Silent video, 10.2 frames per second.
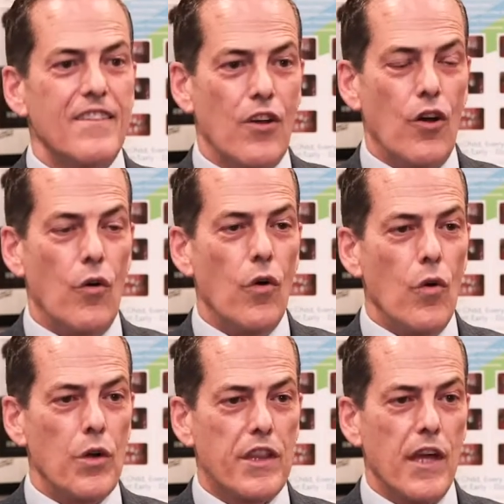So
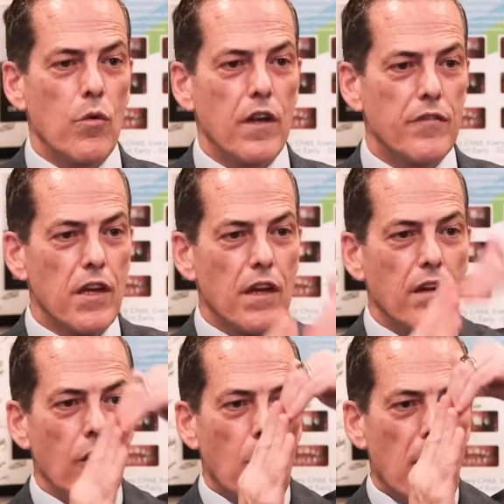what they would have done
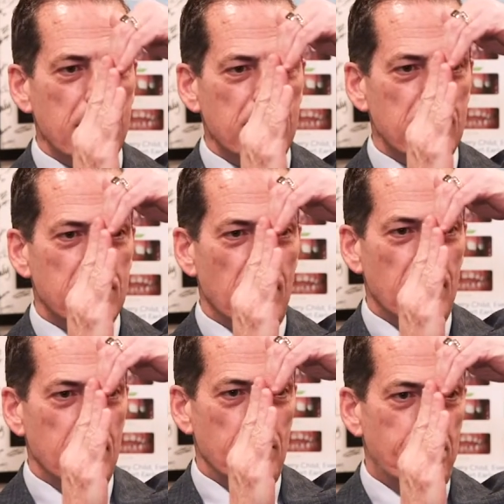otherwise is
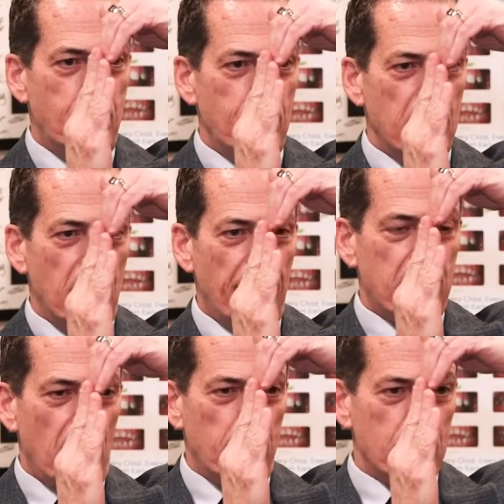left
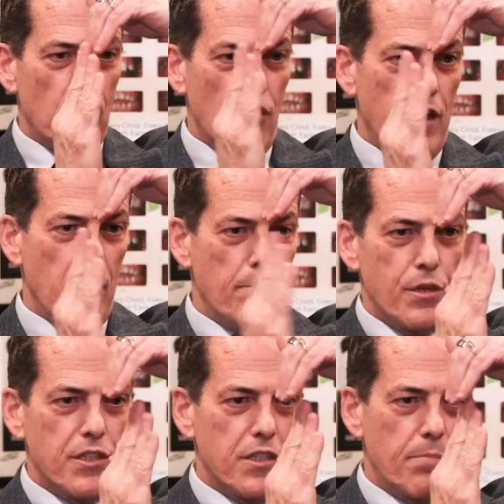the upper jaw there and
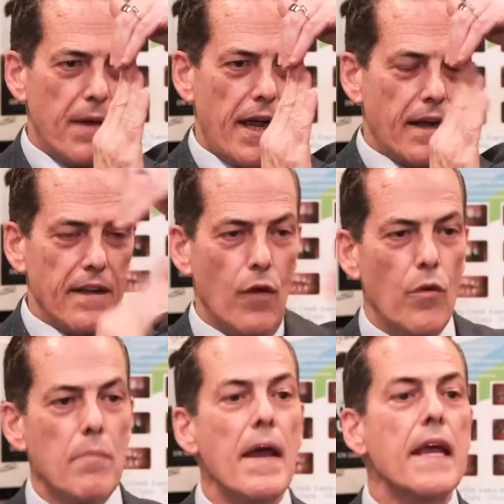pushed this back. That
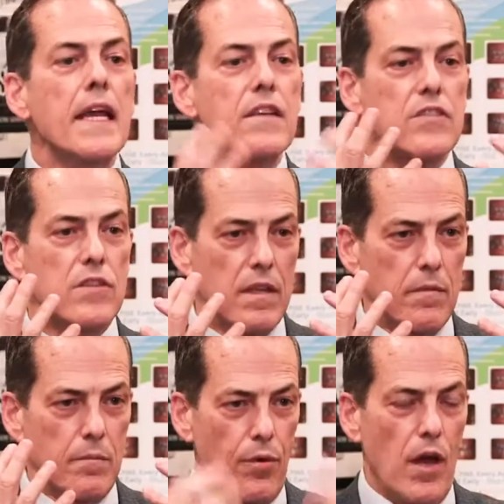would make his
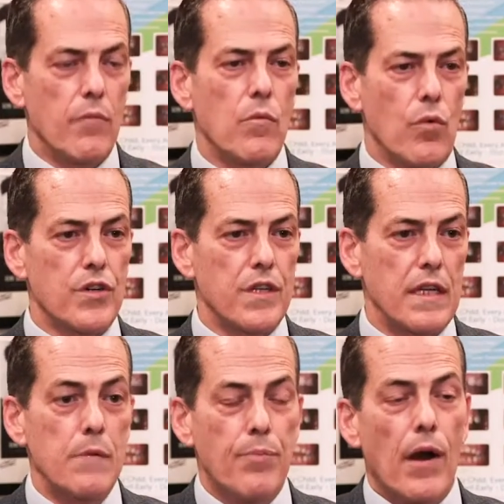problem worse, and
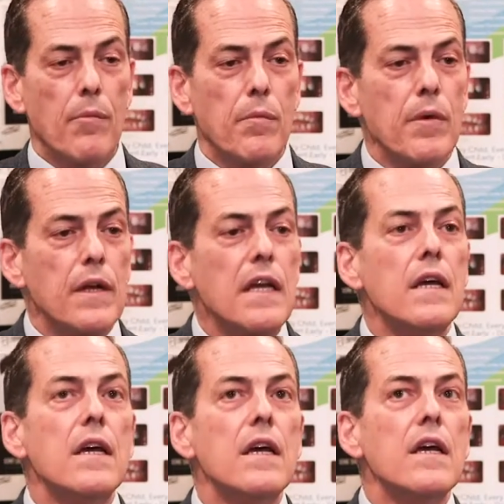he probably
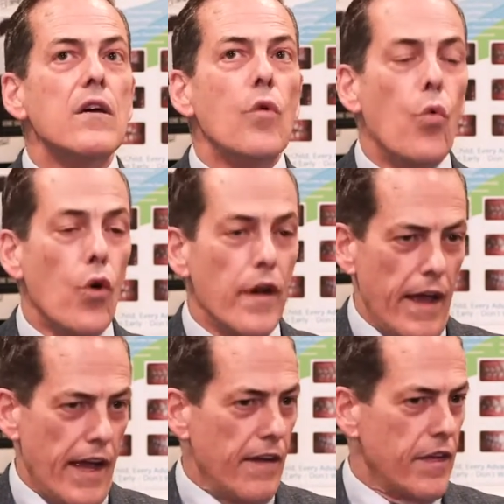would
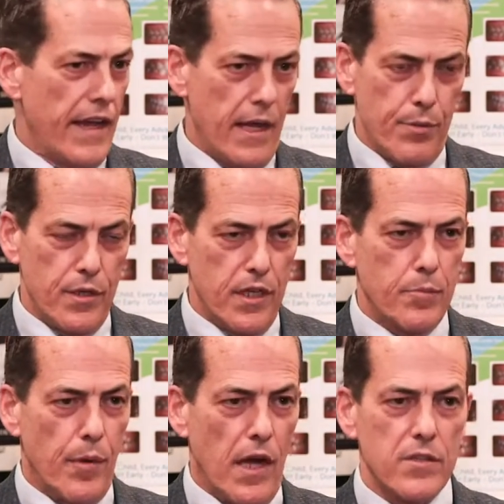have, can't
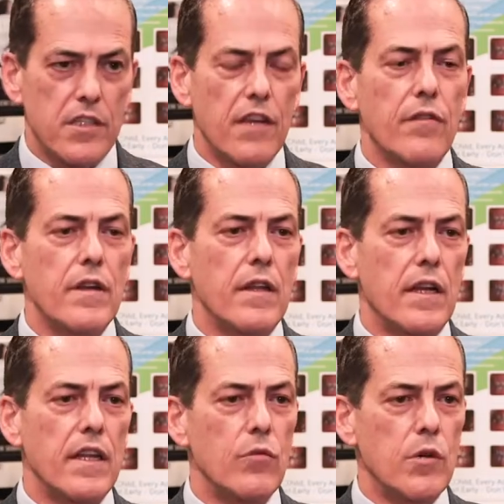predict positively,
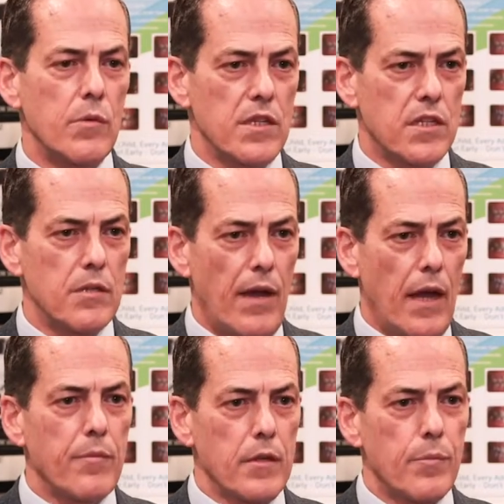that he would have been a sleep
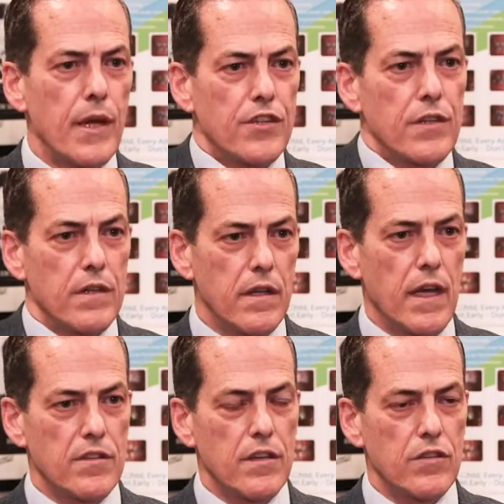apneic patient
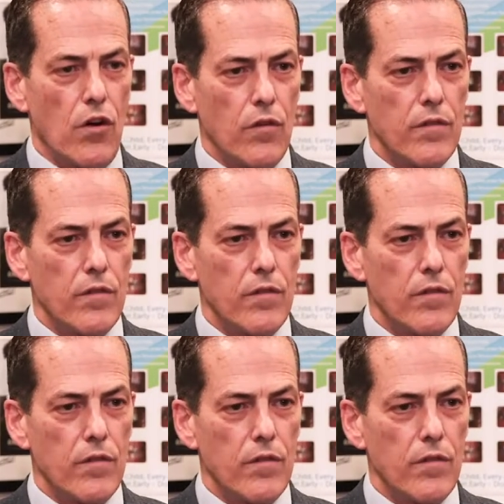as an adult.